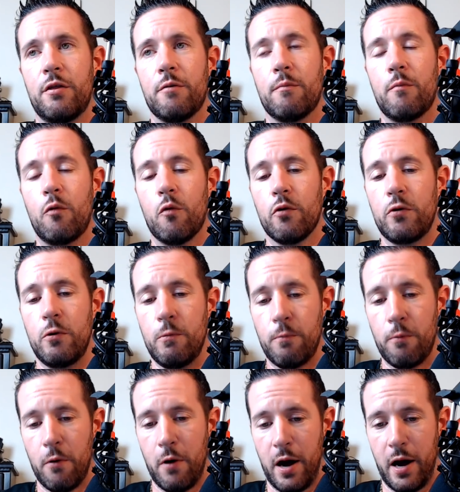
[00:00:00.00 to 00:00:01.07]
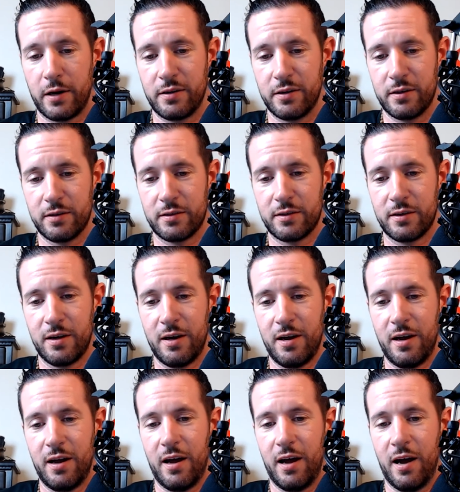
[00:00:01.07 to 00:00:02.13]
the more you practice
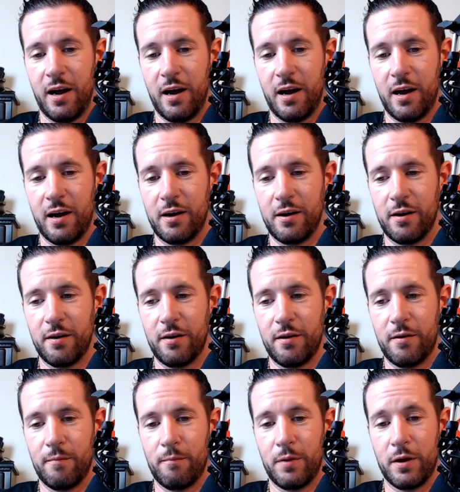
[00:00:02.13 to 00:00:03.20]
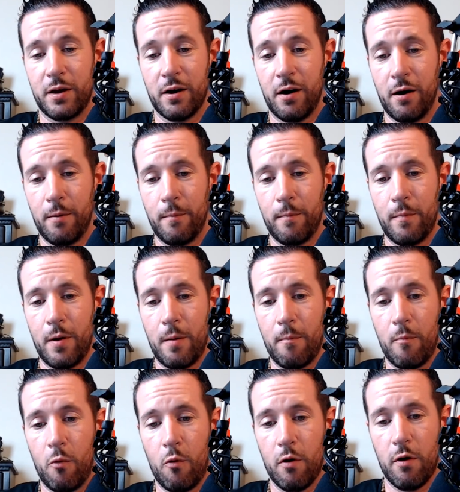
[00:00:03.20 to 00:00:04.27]
and become
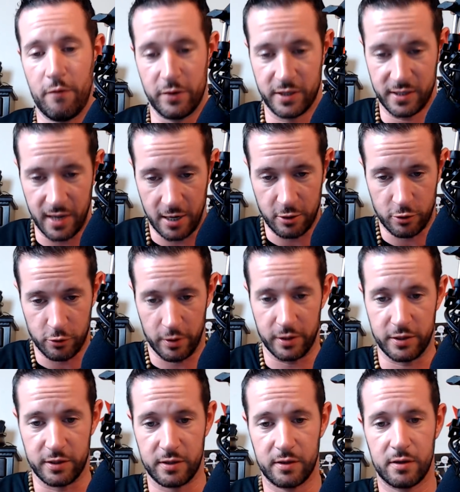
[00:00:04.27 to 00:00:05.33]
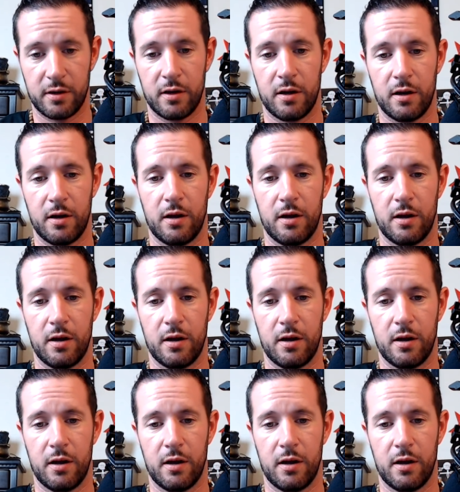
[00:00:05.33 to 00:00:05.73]
more of a centrist,